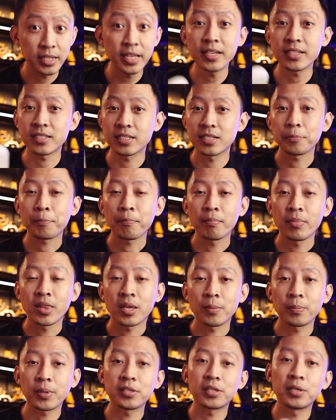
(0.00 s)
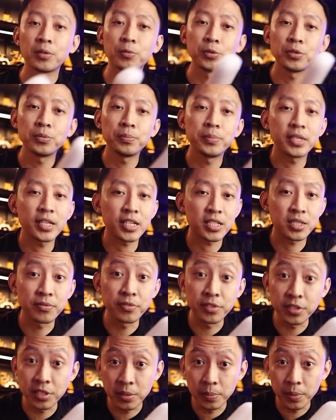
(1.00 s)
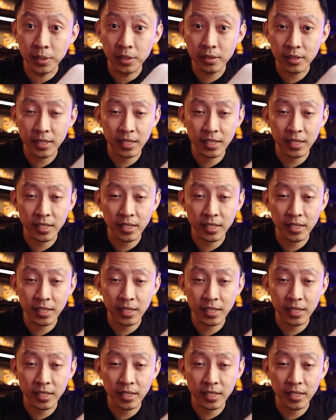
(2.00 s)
Yes, but they won't be as visible